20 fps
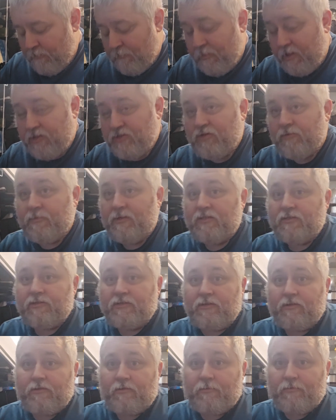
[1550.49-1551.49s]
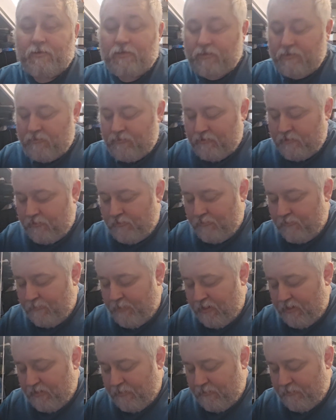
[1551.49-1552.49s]
measurements, so when you
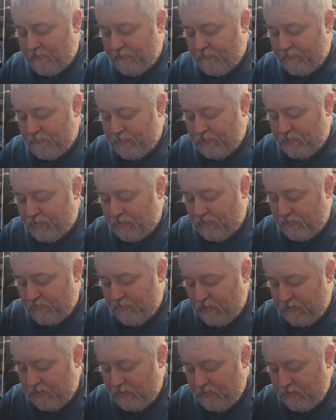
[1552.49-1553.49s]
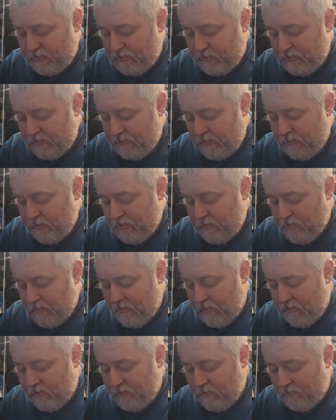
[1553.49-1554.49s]
make certain things
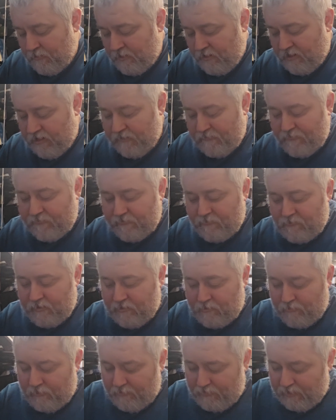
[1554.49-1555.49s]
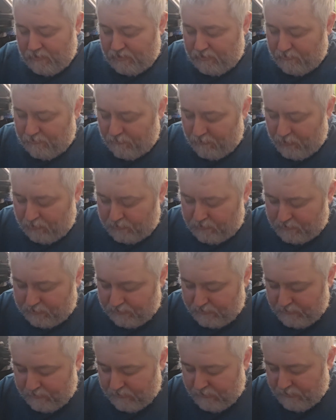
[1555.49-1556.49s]
that it'll be the right
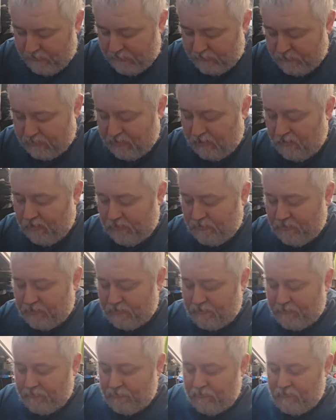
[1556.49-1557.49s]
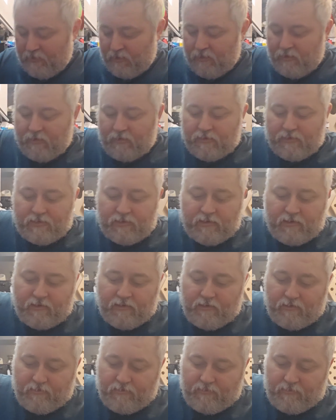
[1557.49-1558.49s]
size.
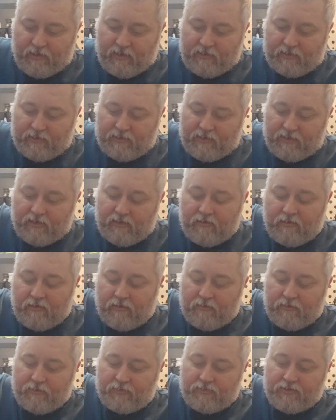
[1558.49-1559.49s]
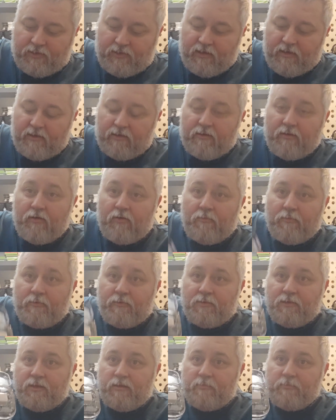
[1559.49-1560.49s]
So that's the other side
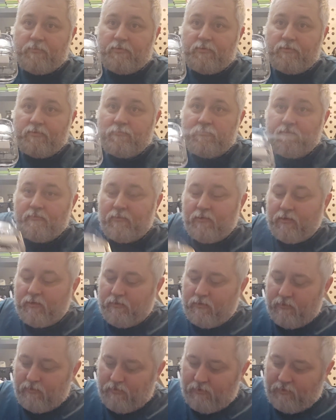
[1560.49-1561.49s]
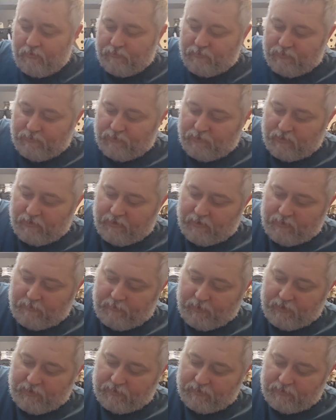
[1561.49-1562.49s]
opened up. Comes with the lead
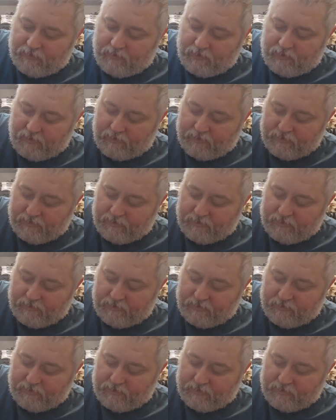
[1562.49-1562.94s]
pencil, like I